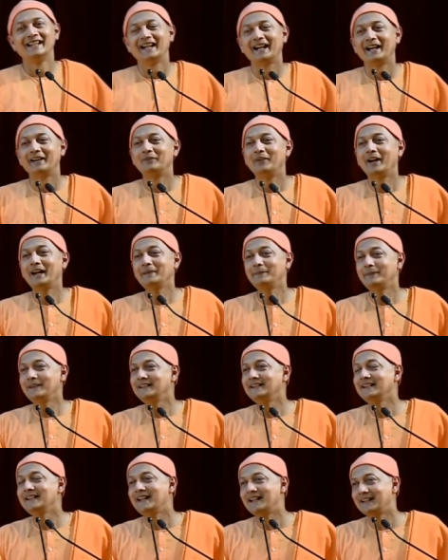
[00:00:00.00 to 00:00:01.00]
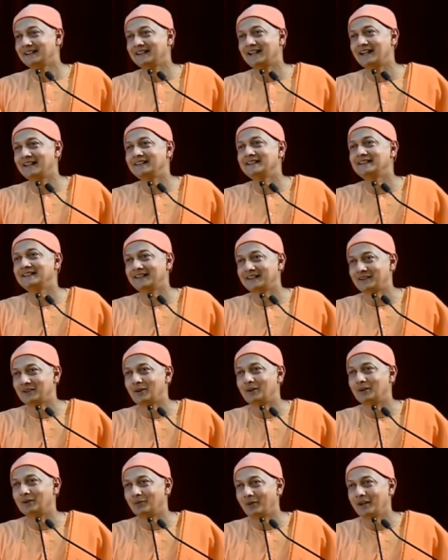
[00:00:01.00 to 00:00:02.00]
And why bring in Ananda at
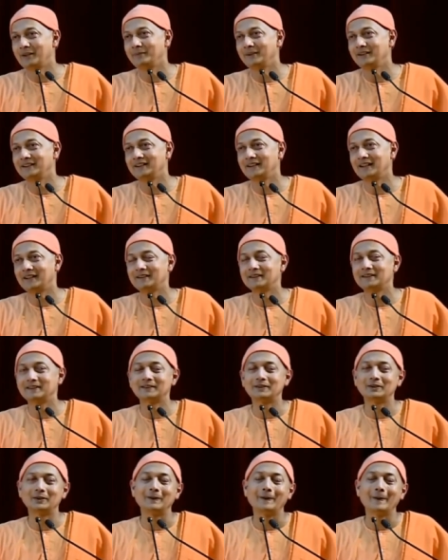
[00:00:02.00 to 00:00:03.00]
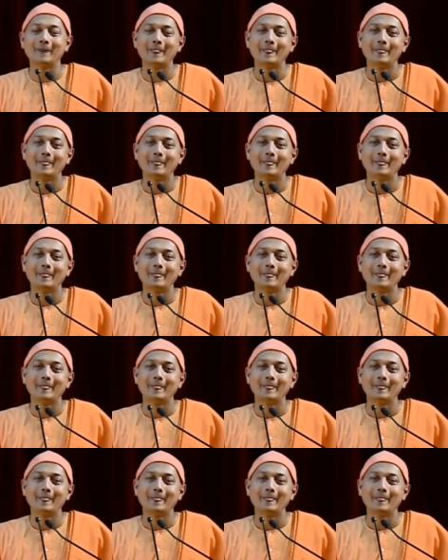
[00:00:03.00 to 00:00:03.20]
all? Why bring in Ananda at all?